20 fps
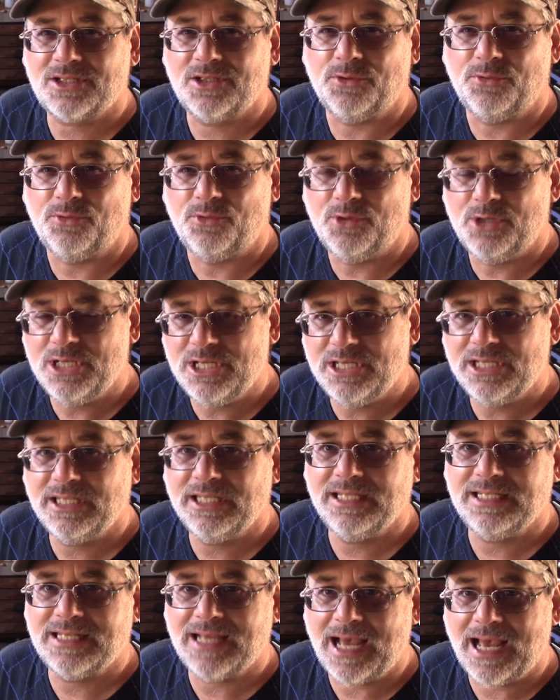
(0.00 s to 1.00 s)
to
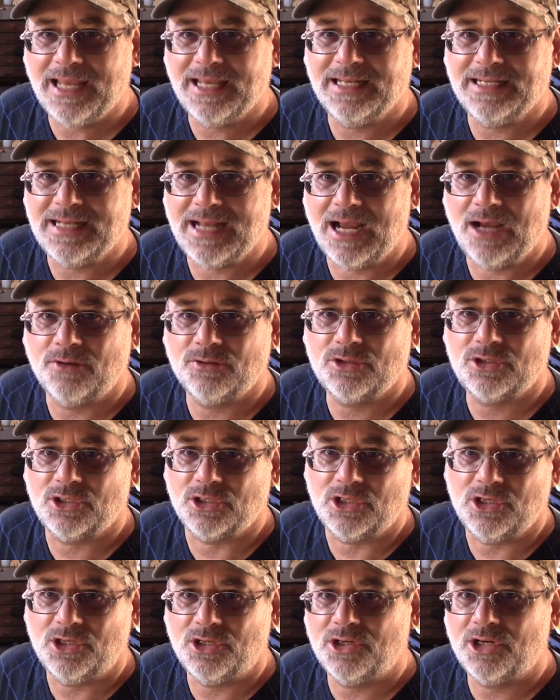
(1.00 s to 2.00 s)
really tie it down
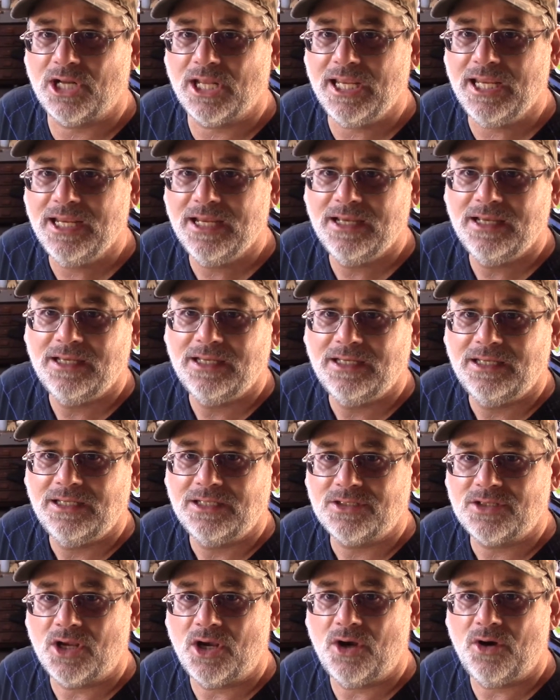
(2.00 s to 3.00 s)
securely,
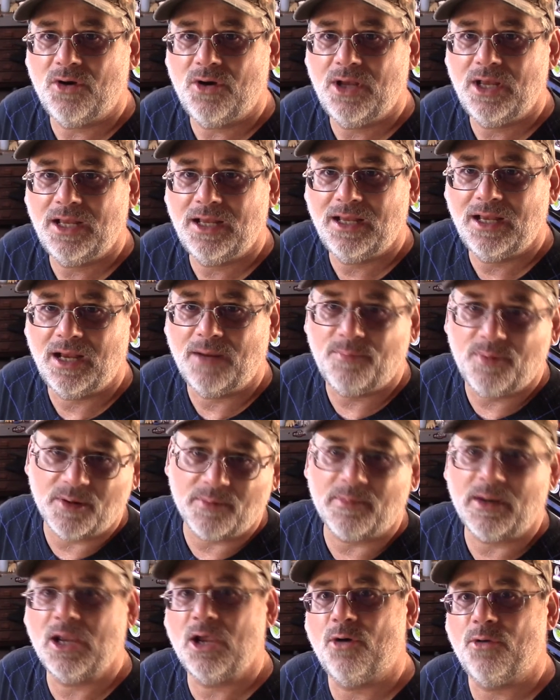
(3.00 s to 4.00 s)
so I'll put
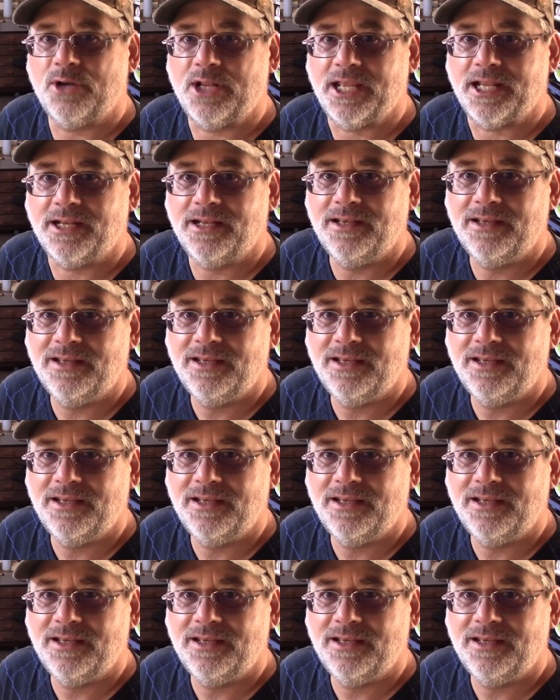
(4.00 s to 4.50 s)
my own in.